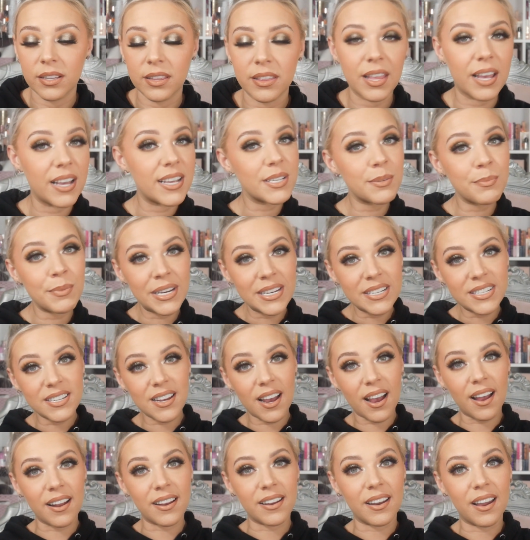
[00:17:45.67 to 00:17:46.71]
That is me
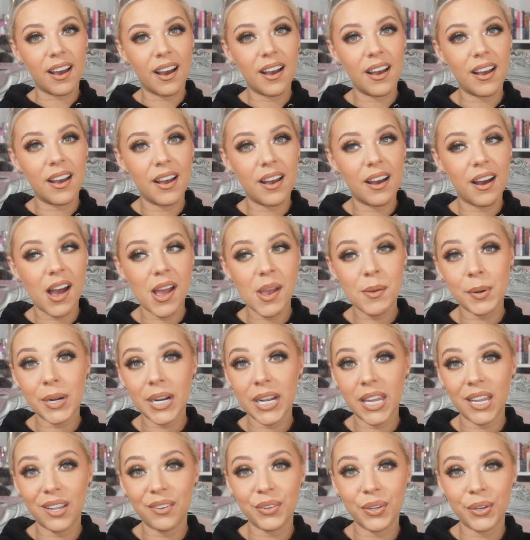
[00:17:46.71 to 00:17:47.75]
done. Uh, I'm
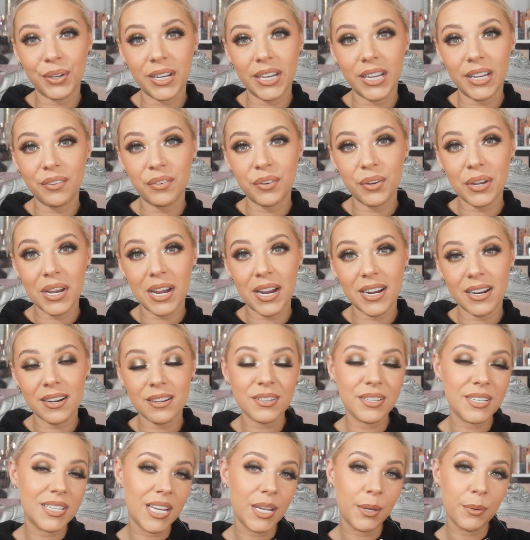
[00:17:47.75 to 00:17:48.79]
going to love you and leave you, and
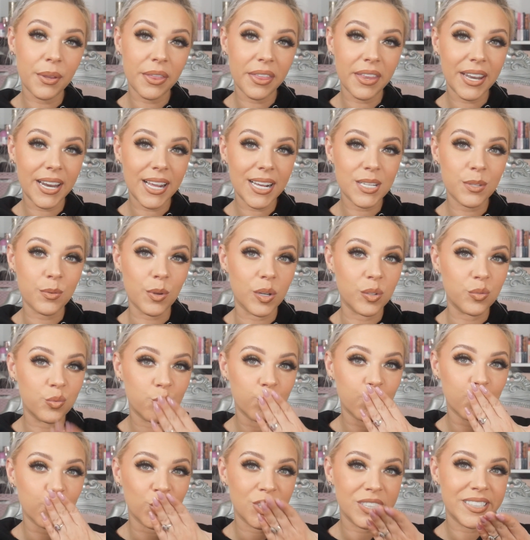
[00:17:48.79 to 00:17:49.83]
I'll see you in the next one.
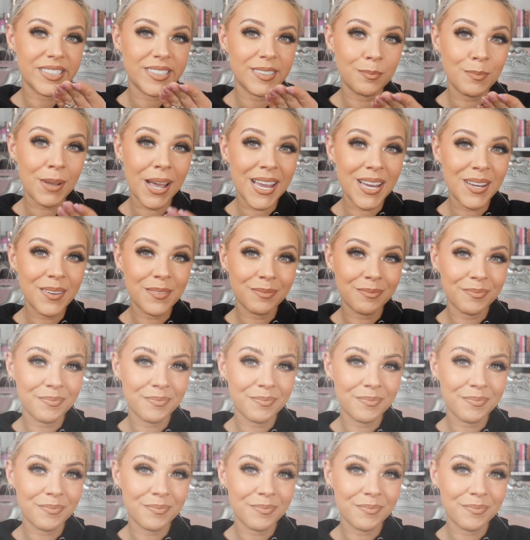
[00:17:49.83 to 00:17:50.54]
Bye.